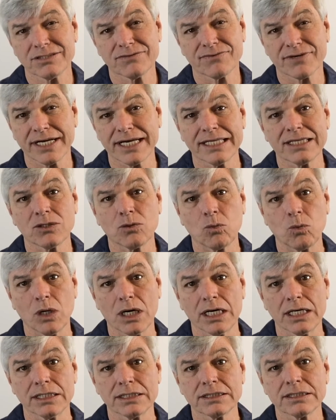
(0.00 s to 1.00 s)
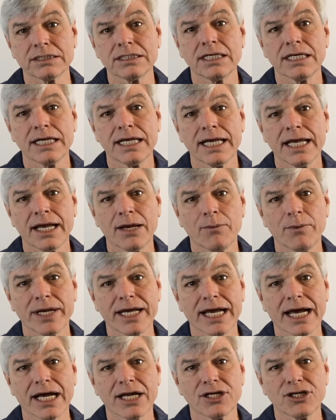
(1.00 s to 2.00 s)
forget the ones, and we
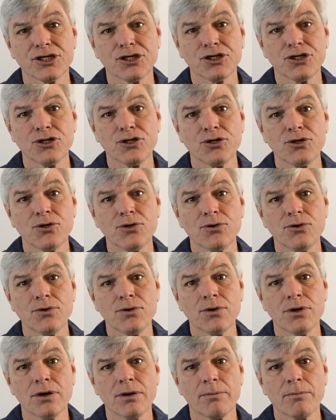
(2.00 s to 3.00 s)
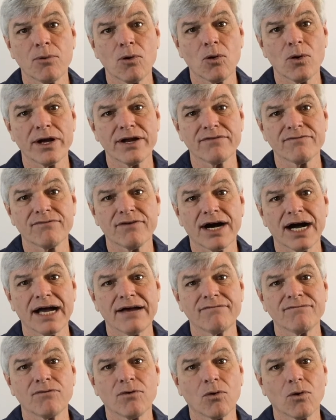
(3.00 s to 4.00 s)
got
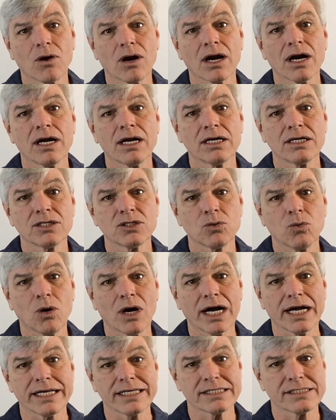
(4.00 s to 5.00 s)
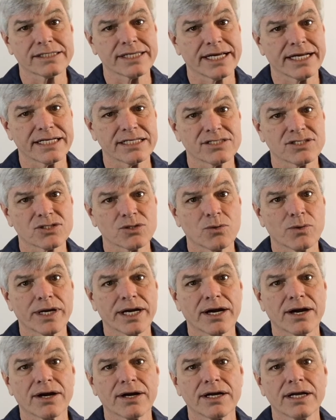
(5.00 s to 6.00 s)
2.54 twice, that is
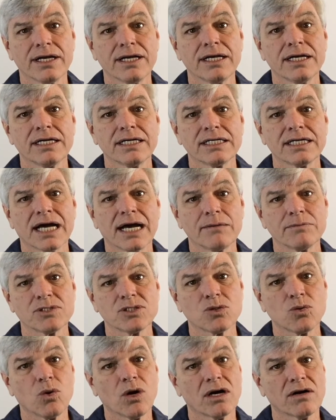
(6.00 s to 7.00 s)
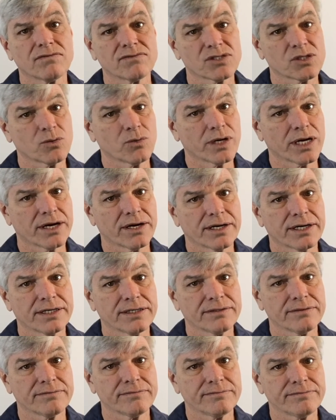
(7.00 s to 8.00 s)
squared, times 12 squared.
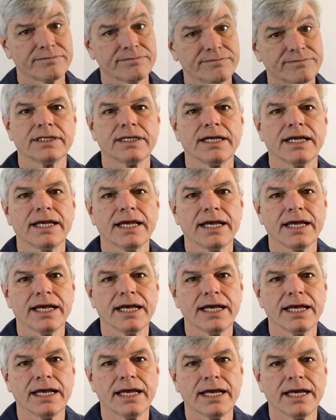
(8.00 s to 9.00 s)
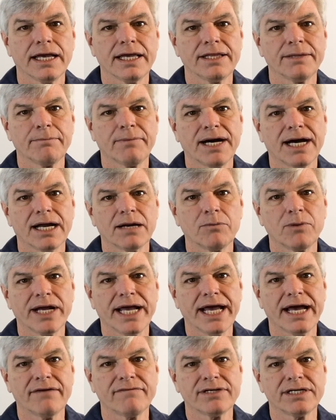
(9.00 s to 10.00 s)
In the bottom we
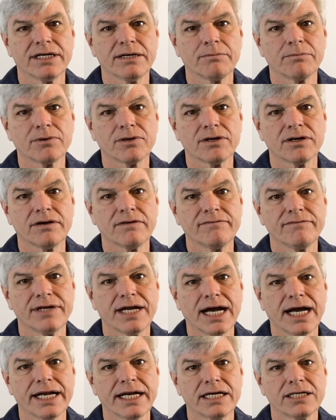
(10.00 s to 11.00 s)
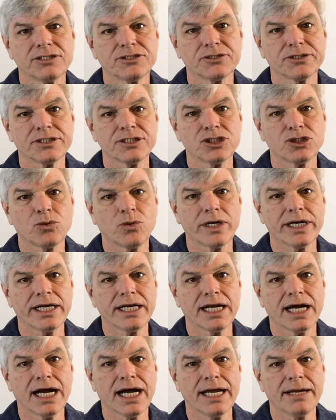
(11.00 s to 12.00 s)
have a number of
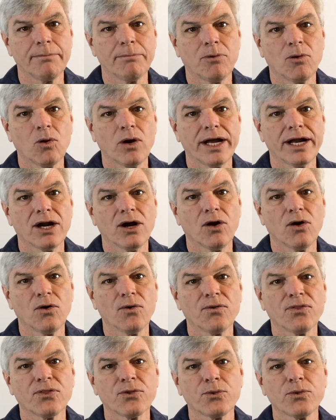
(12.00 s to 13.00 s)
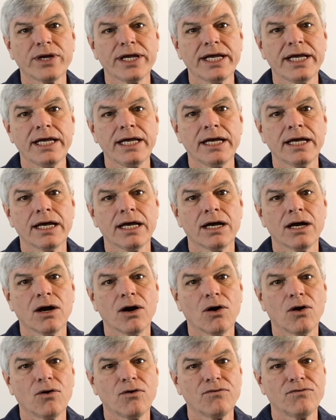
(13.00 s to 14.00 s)

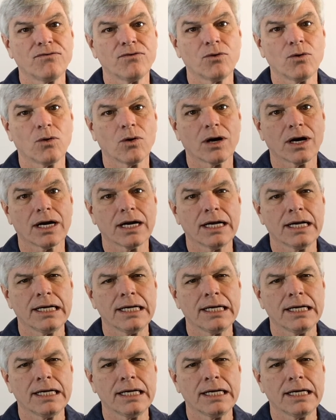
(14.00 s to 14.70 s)
929.0304.